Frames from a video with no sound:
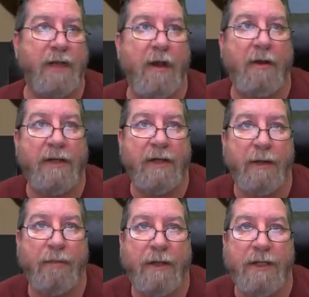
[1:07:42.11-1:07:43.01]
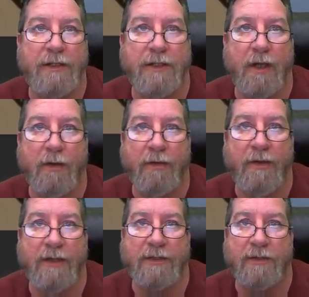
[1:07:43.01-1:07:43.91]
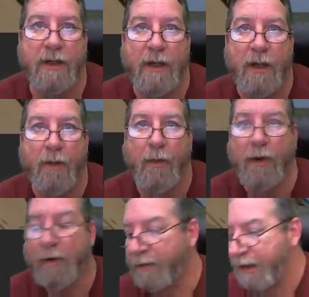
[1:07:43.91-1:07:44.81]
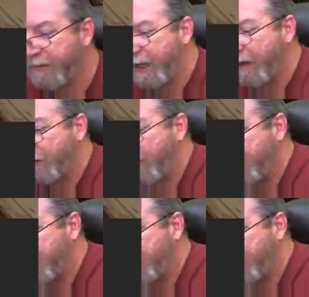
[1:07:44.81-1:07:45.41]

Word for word: Aaron, can you please show this work without the outline?